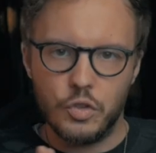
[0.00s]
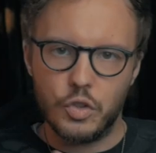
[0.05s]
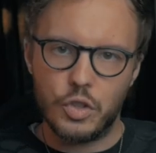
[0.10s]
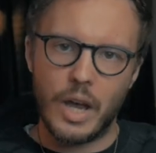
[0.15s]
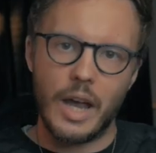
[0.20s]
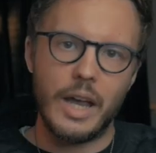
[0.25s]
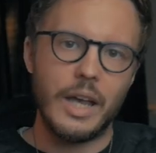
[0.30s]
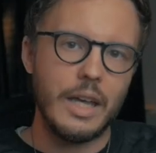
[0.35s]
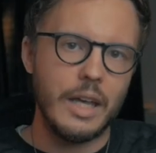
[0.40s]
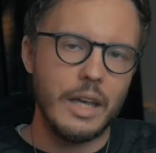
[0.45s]

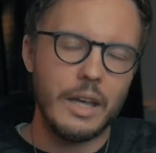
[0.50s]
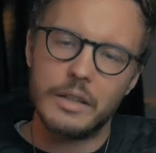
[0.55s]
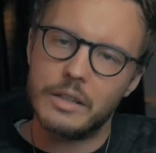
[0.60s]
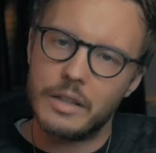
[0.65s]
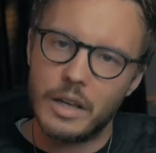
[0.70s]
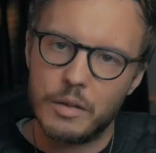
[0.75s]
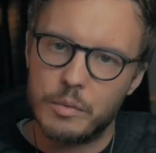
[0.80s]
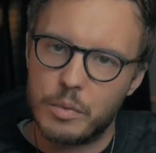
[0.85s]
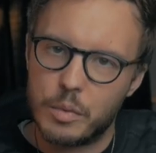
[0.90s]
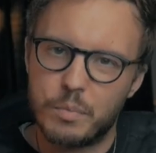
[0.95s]
They
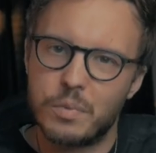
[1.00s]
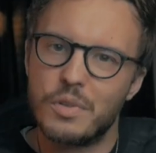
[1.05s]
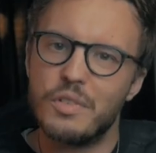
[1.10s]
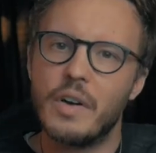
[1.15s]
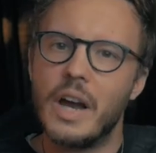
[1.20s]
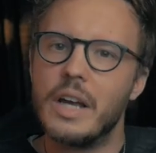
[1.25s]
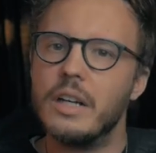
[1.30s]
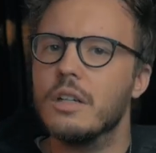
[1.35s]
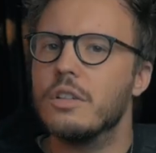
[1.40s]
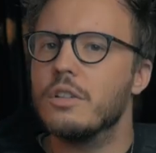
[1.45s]

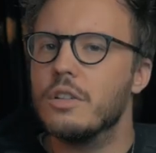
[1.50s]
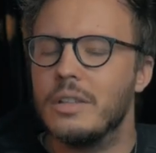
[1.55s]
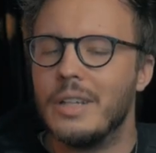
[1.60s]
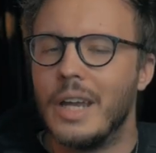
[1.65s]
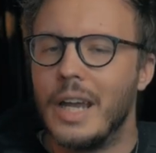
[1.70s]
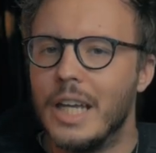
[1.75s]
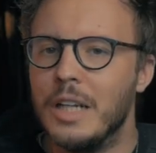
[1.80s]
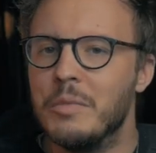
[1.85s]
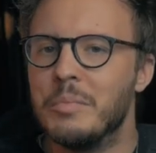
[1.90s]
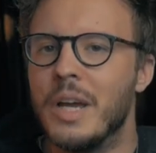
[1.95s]
provide
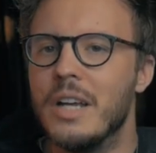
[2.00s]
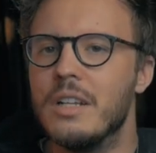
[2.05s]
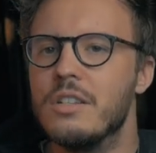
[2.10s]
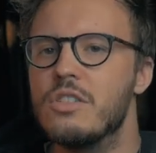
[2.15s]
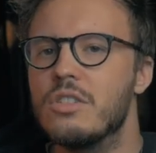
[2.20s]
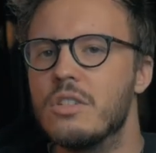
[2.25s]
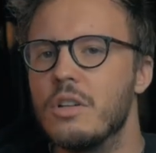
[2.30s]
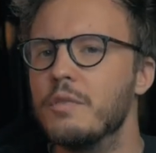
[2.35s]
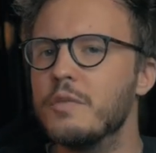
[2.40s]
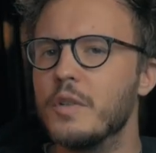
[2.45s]
entertainment,
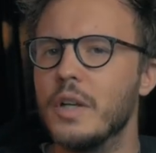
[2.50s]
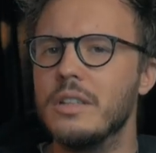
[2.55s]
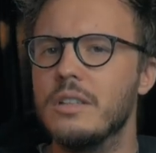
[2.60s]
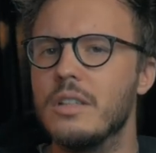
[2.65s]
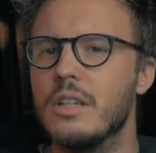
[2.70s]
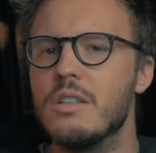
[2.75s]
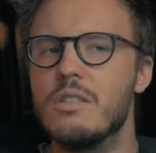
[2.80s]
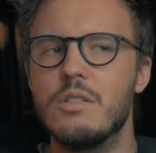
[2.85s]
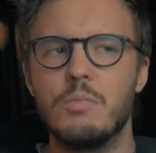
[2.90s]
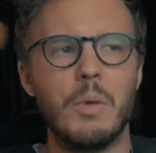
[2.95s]
stuff like
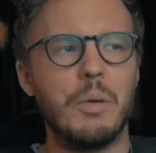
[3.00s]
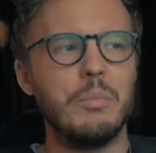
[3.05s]
this.